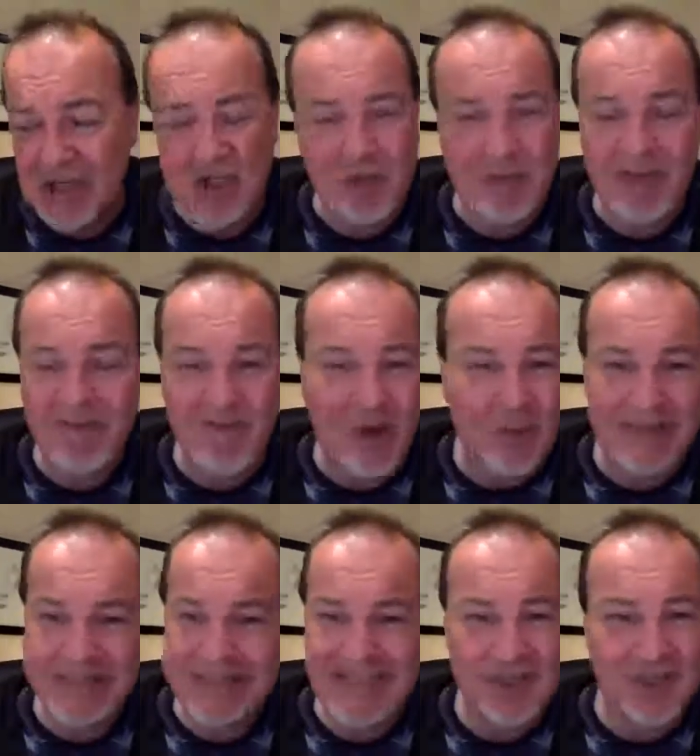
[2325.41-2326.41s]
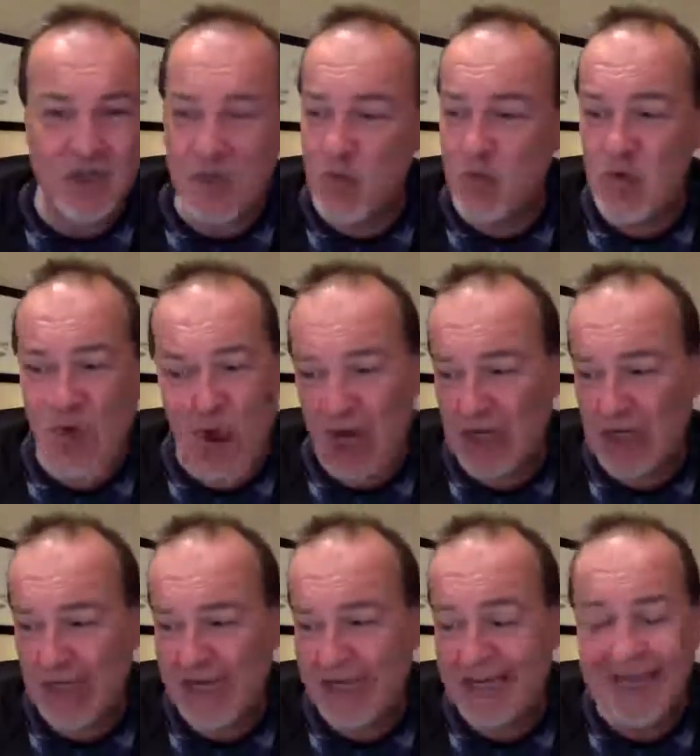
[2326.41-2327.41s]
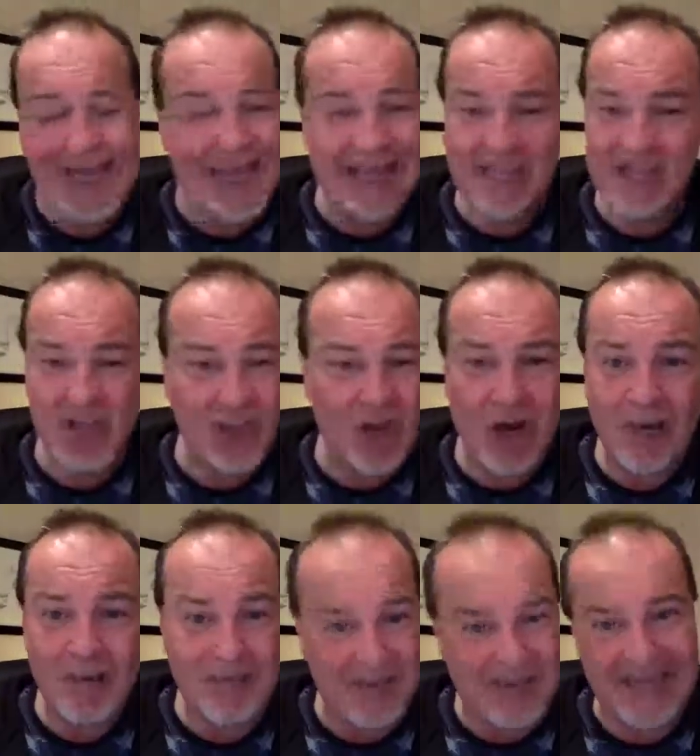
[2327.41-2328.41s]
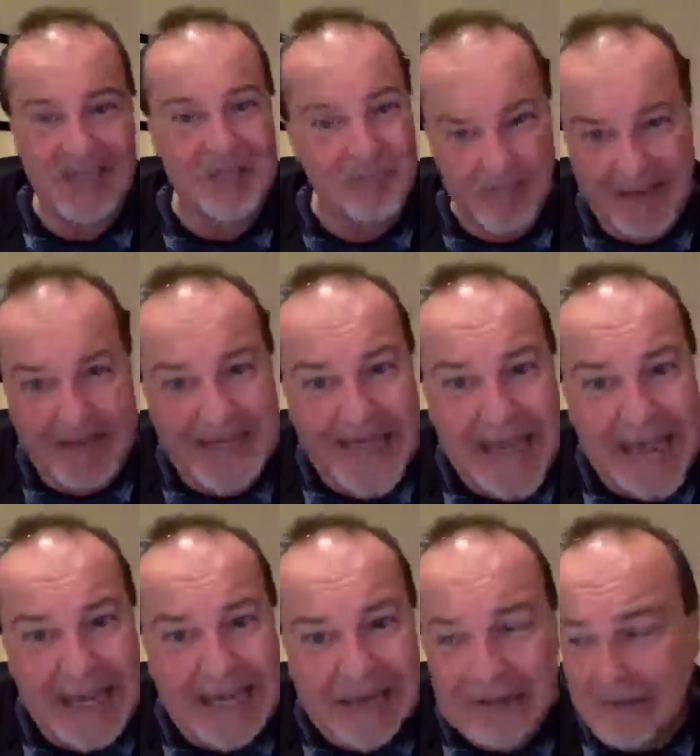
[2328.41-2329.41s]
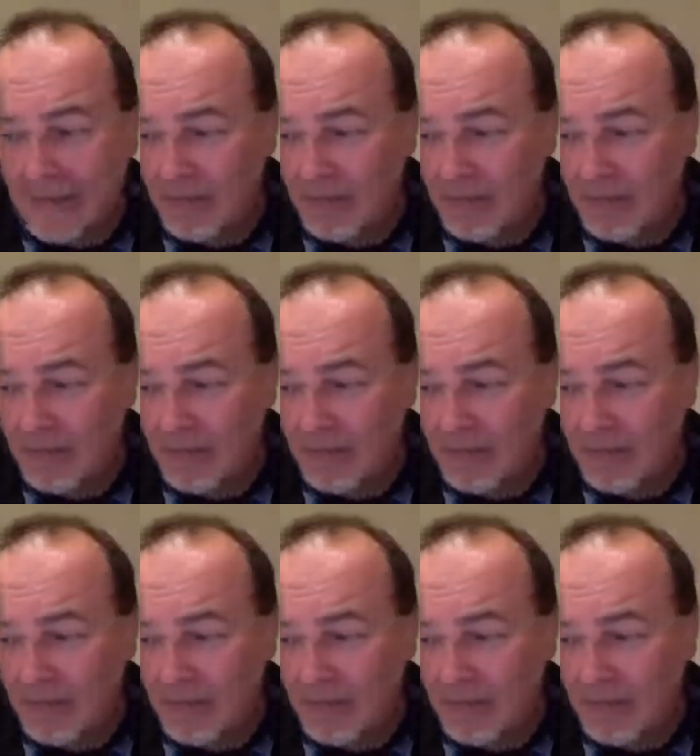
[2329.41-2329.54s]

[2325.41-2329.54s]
to be vomiting so loudly into their beige bidet.